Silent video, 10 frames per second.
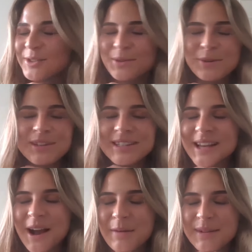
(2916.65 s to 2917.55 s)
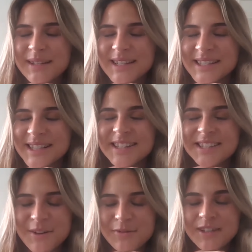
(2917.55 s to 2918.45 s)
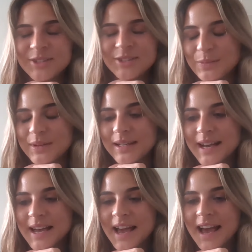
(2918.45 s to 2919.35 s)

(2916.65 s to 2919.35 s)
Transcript: screw this up and say something stupid,